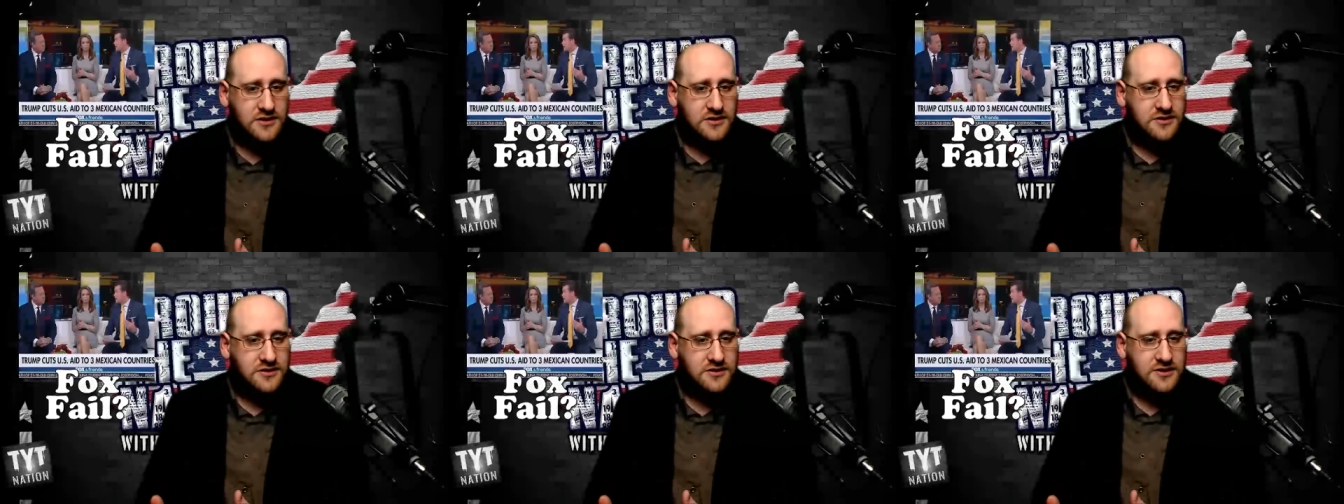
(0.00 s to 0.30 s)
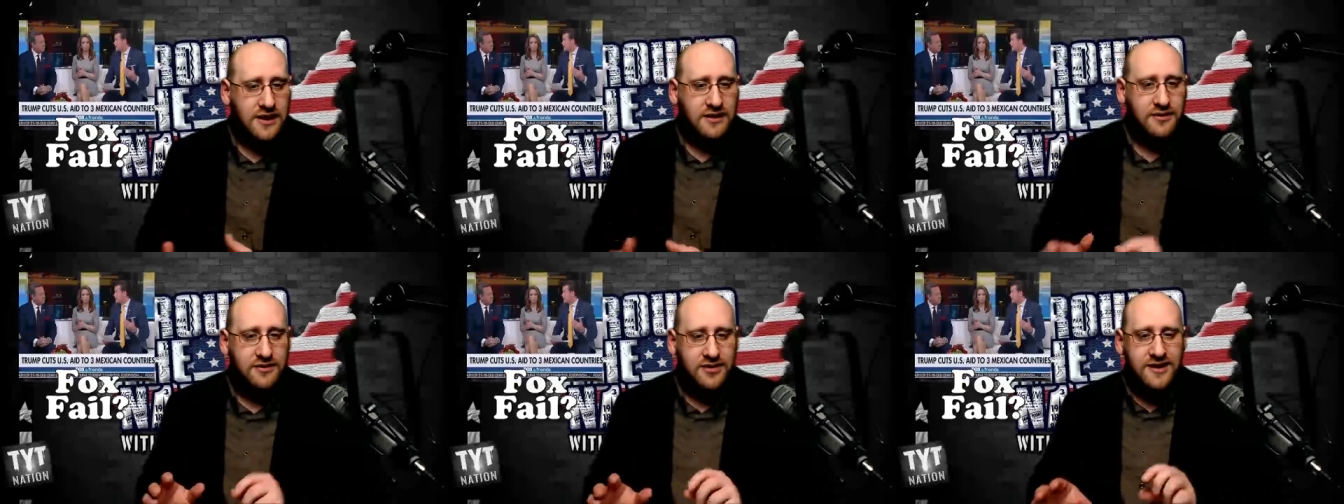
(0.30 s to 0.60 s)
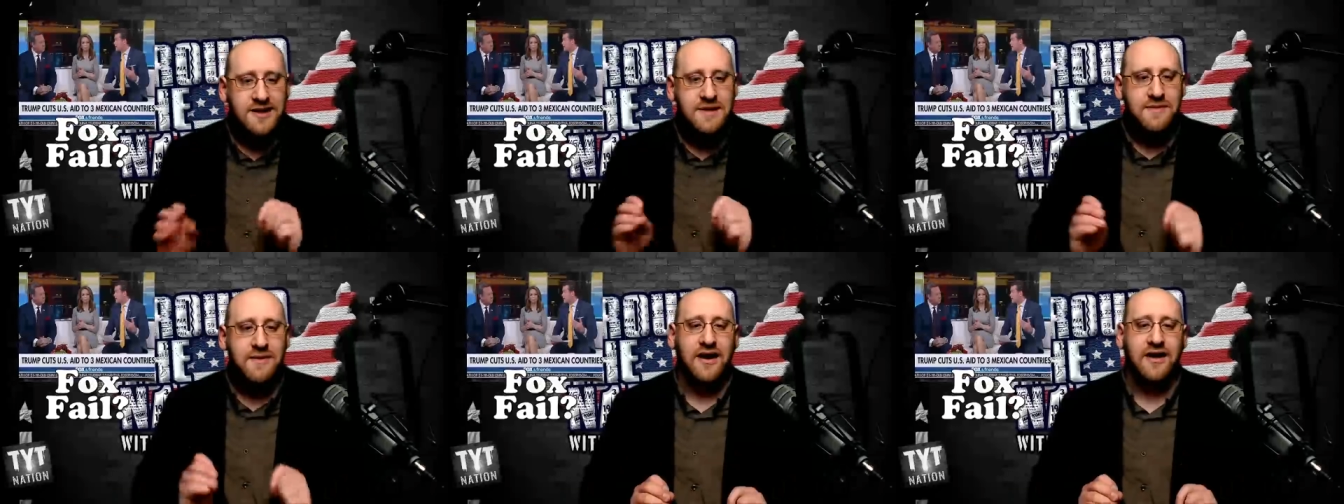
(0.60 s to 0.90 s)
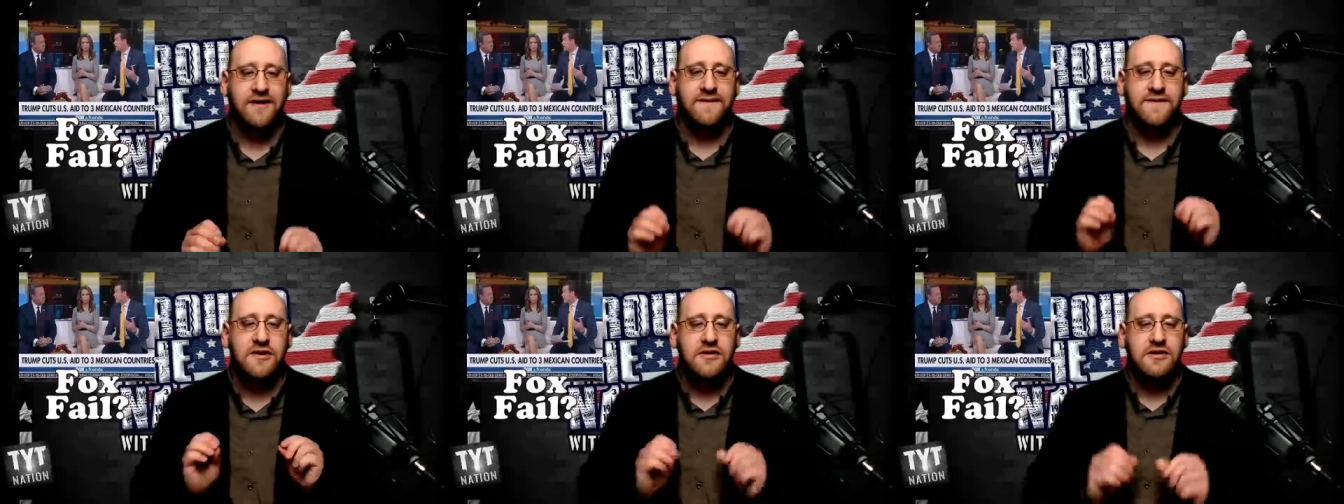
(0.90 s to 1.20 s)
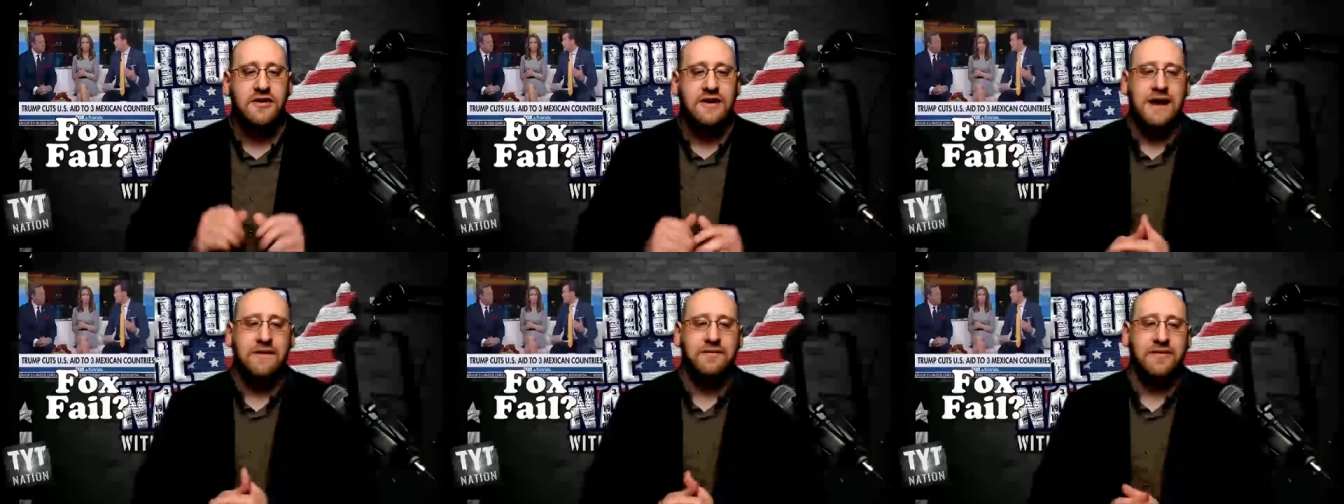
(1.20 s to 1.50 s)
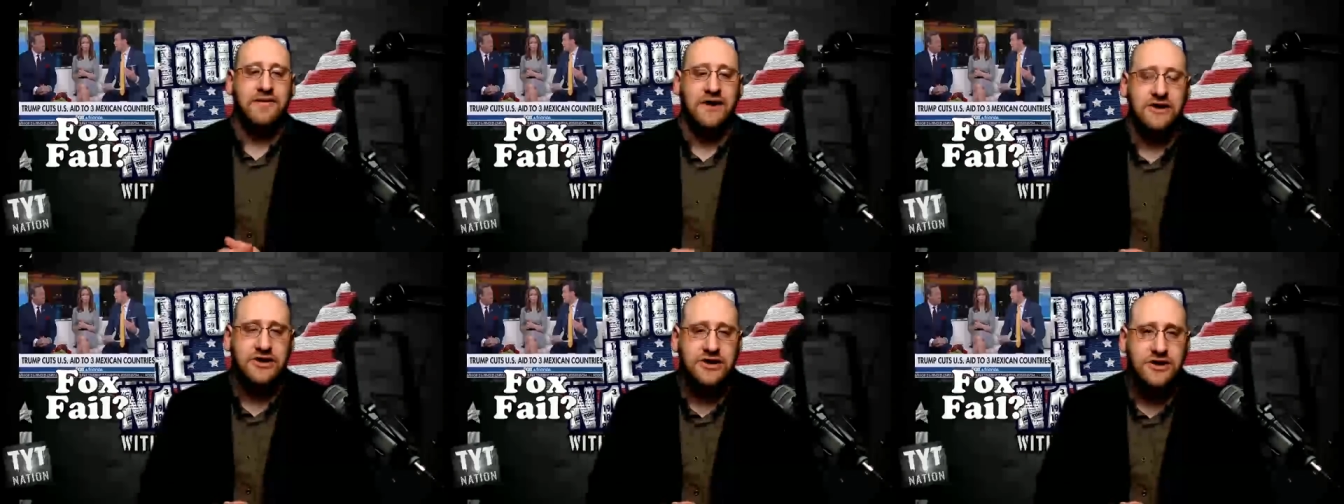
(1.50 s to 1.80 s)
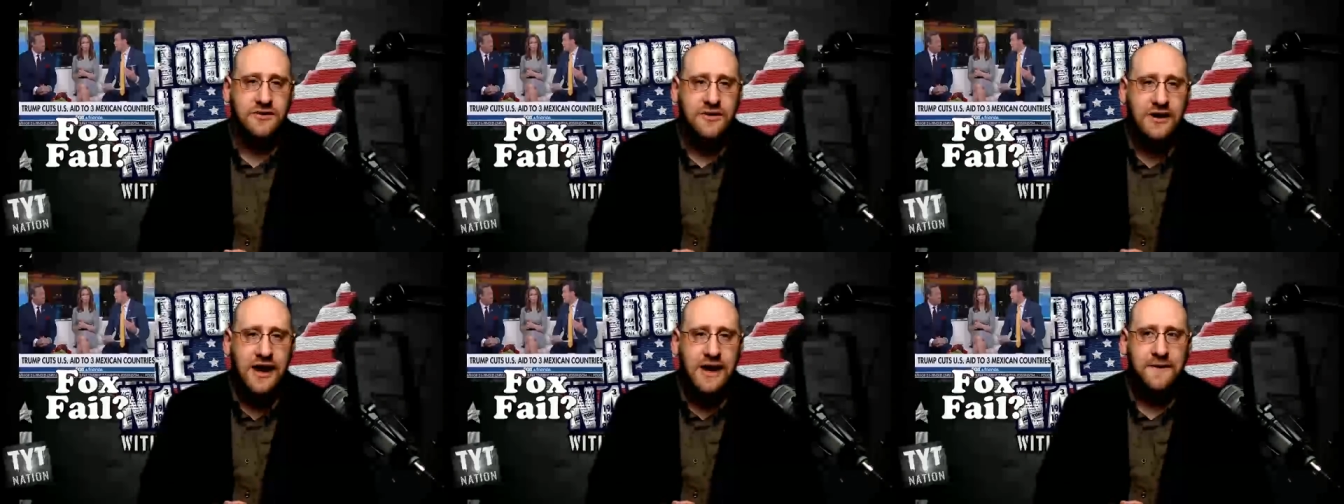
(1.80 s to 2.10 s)
Now, think about if you're in that position,
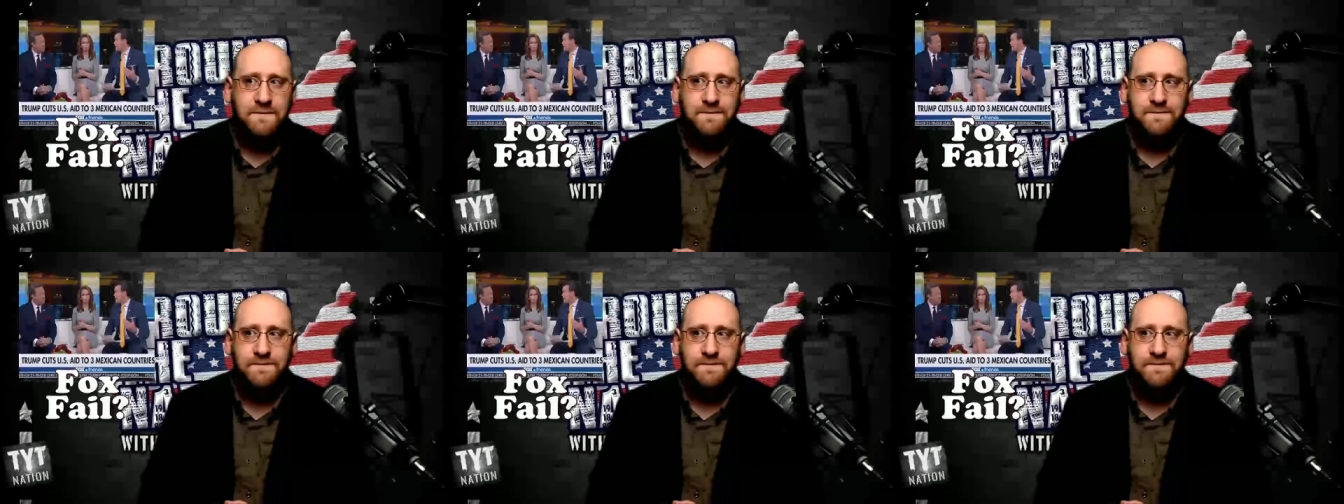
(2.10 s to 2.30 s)
right?